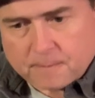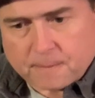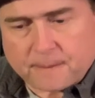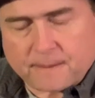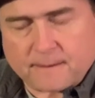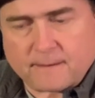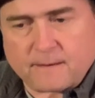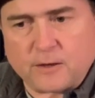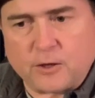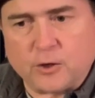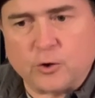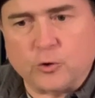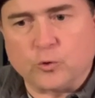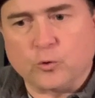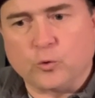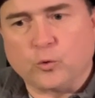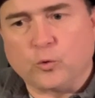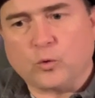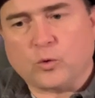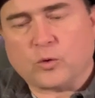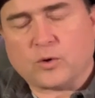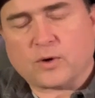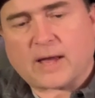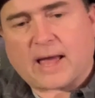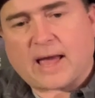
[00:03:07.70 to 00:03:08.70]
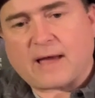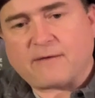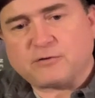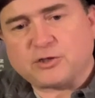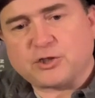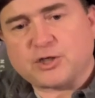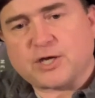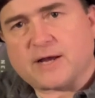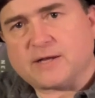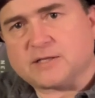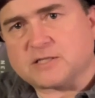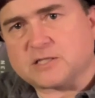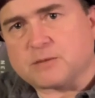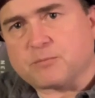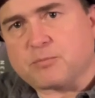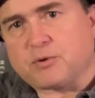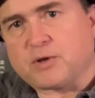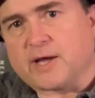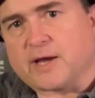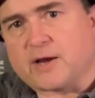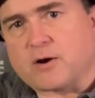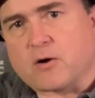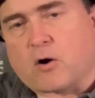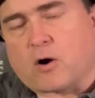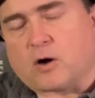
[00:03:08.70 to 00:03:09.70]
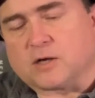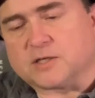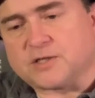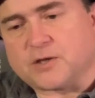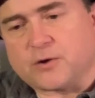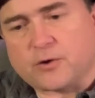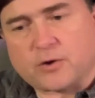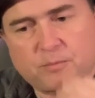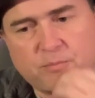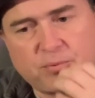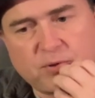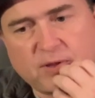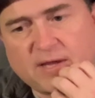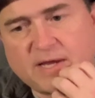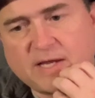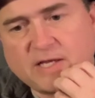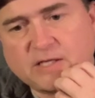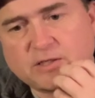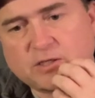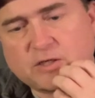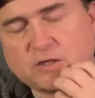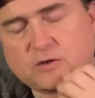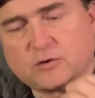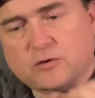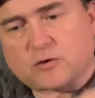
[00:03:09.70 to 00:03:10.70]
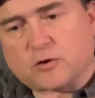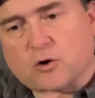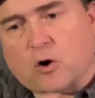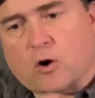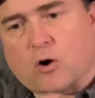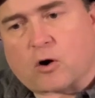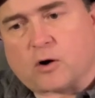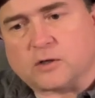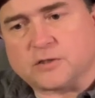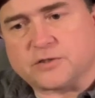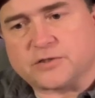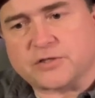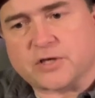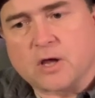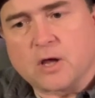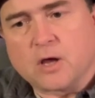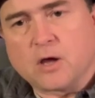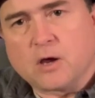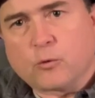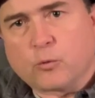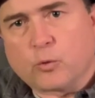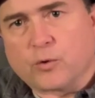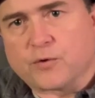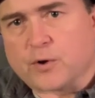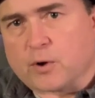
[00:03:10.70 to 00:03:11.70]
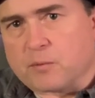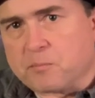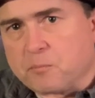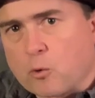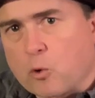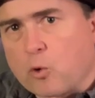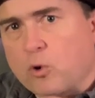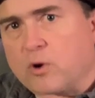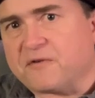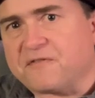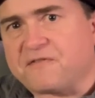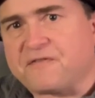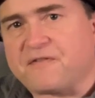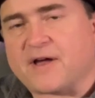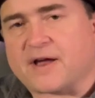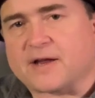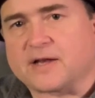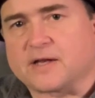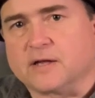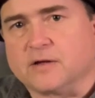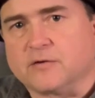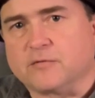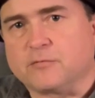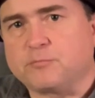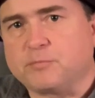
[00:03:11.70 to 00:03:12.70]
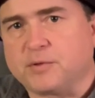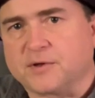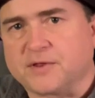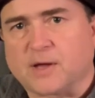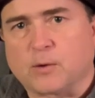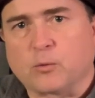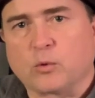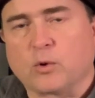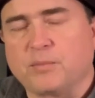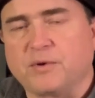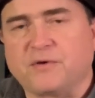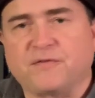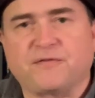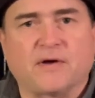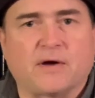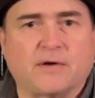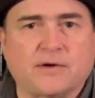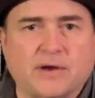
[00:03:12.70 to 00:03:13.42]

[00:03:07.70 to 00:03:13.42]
you have a chance to play cards. And you can play cards where they're more effective, but they will be found